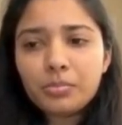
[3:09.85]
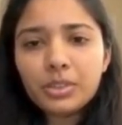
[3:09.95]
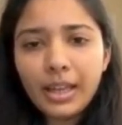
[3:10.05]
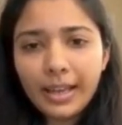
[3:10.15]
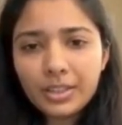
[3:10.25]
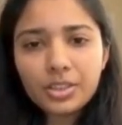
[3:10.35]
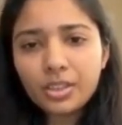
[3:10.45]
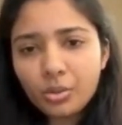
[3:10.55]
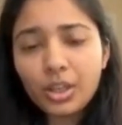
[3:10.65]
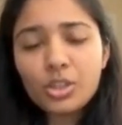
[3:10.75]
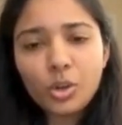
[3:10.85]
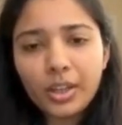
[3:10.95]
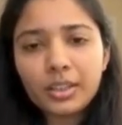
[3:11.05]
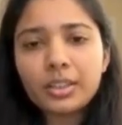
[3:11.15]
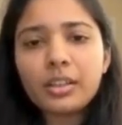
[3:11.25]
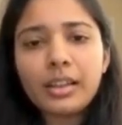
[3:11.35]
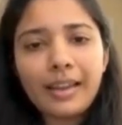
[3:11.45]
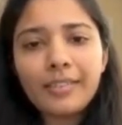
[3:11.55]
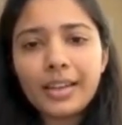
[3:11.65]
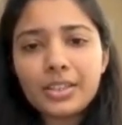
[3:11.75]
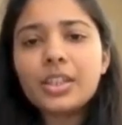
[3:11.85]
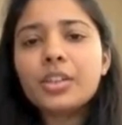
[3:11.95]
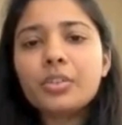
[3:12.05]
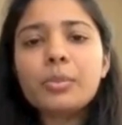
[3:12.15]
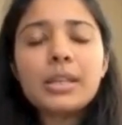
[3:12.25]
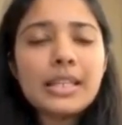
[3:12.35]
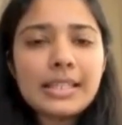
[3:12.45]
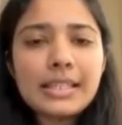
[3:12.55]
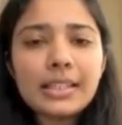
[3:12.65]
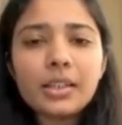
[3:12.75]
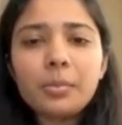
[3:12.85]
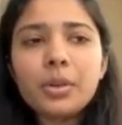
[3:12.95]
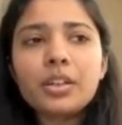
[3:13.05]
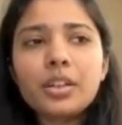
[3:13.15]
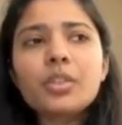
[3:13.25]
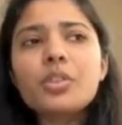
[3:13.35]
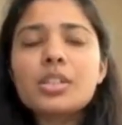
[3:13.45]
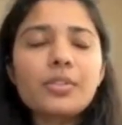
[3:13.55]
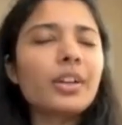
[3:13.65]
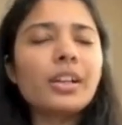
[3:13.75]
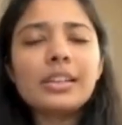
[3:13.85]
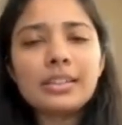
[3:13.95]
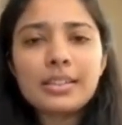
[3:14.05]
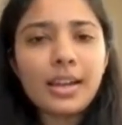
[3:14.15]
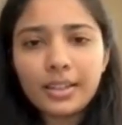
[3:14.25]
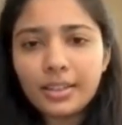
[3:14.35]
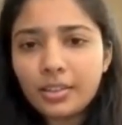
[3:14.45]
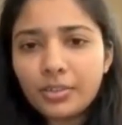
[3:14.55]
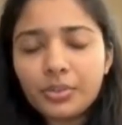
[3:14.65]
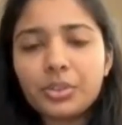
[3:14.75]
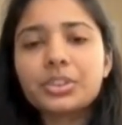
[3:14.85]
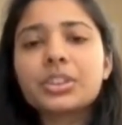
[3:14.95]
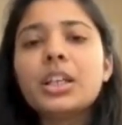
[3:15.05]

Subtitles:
lecture, you can join the live lecture, it will be easier. But it was difficult in the starting, of course.